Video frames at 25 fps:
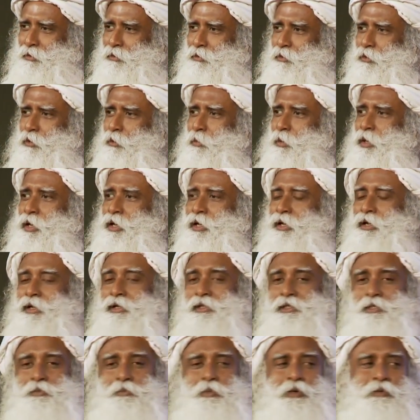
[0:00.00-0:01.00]
Nobody
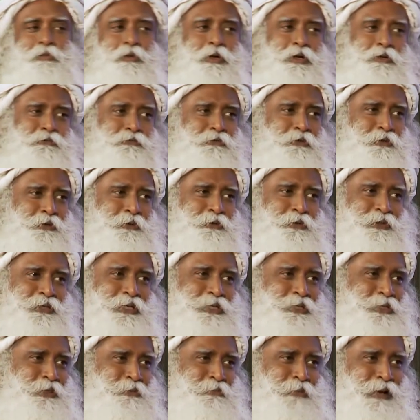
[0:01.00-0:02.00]
else may work for you, it
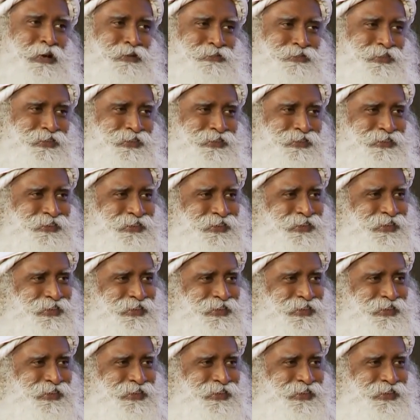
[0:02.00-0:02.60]
doesn't matter.